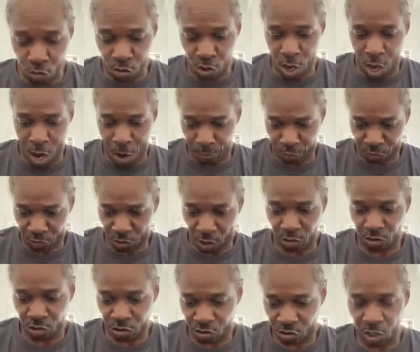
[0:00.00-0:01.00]
Yeah, I'm such
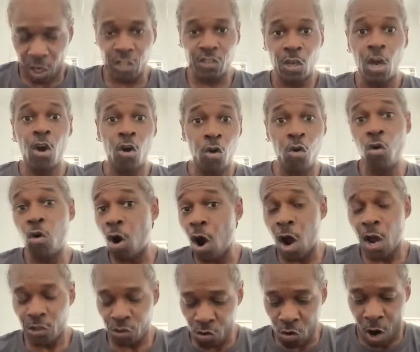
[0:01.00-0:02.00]
and such. Who
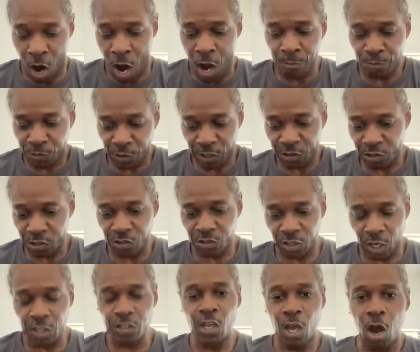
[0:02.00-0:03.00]
are you? I'm such and
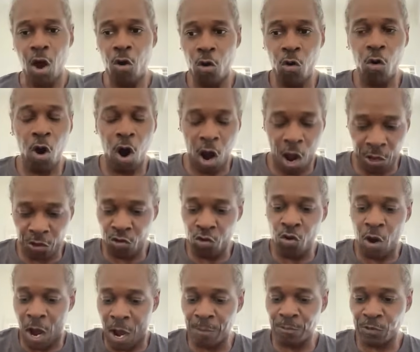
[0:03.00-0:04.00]
such. Who are you?
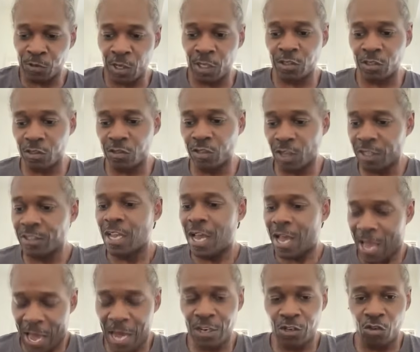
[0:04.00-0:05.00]
I'm such and such.
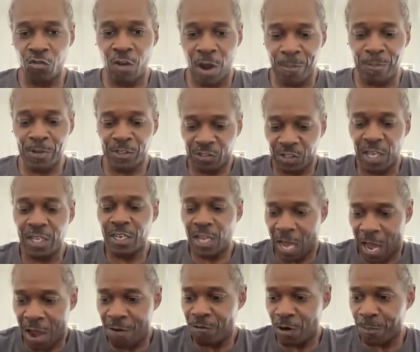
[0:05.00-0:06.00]
How do you represent?
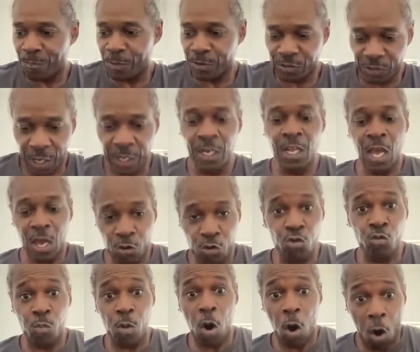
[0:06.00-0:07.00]
I represent.
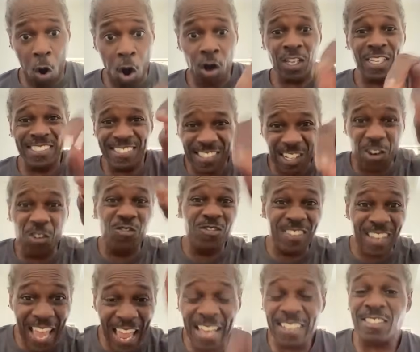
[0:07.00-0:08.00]
Who? All these little
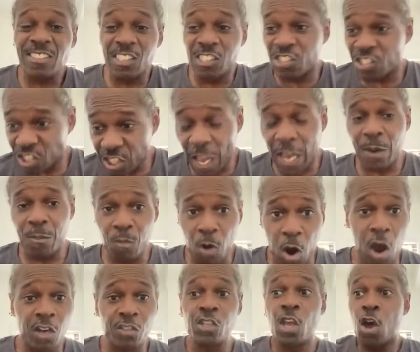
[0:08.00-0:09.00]
nasty check
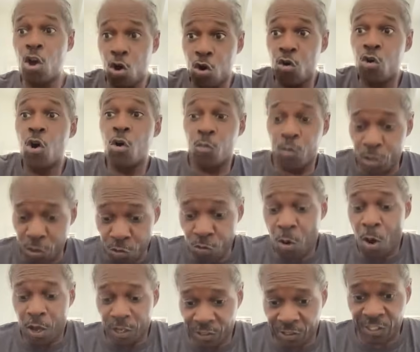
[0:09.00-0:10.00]
marks. Oh, when you
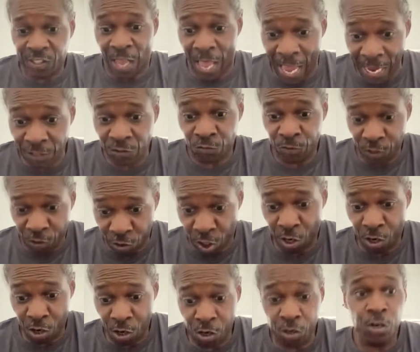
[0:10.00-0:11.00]
tax
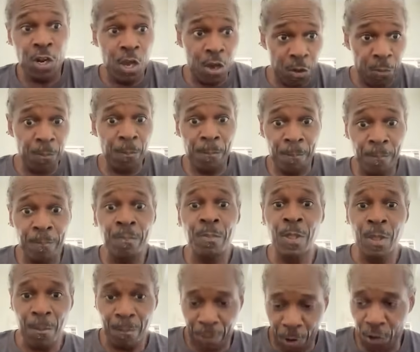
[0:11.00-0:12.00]
return,
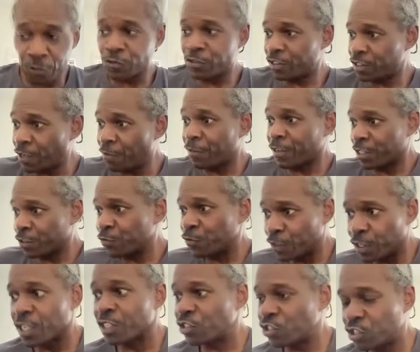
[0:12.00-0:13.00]
birth certificates for
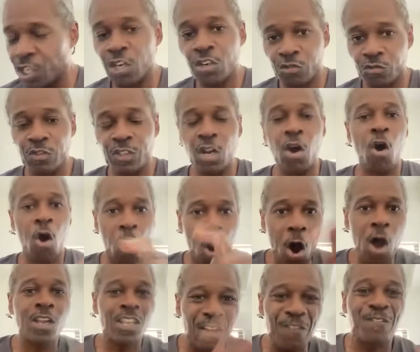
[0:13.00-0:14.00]
your children,
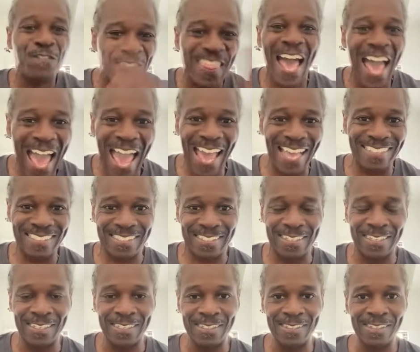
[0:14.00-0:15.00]
all of that.
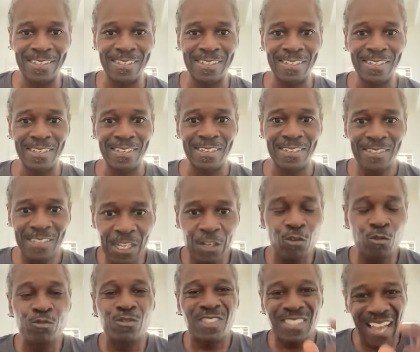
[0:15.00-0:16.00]

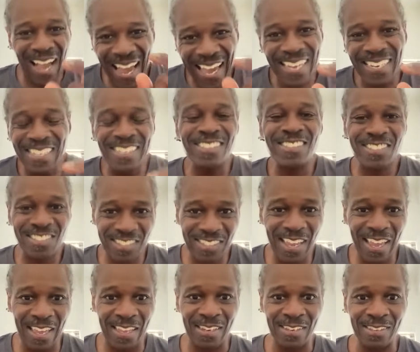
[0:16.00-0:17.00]
Little tiny
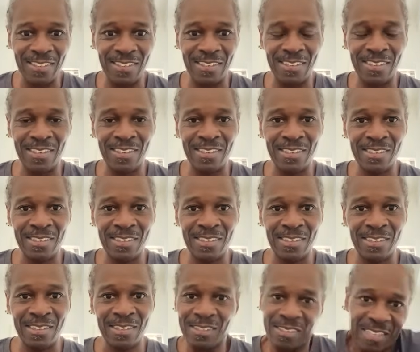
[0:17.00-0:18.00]
shit
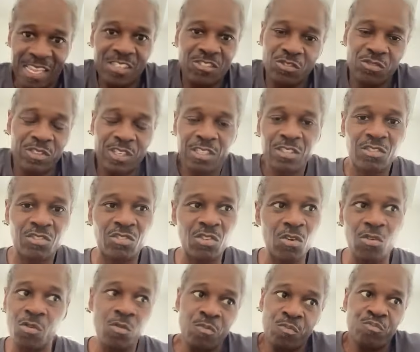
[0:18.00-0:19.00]
that you just
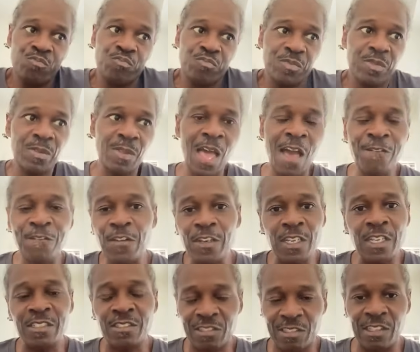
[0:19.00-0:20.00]
do
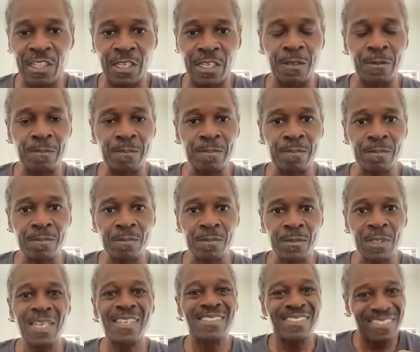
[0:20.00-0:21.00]
effortlessly
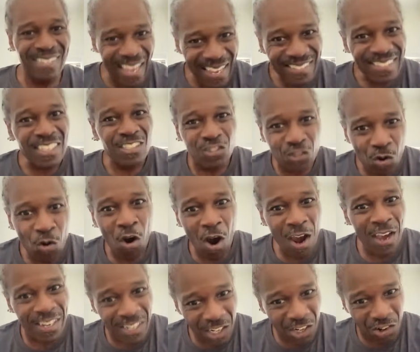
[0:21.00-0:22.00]
says that you are
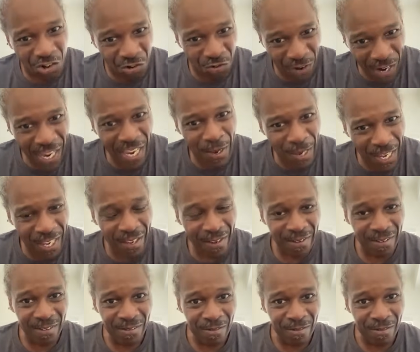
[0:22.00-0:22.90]
in agreement.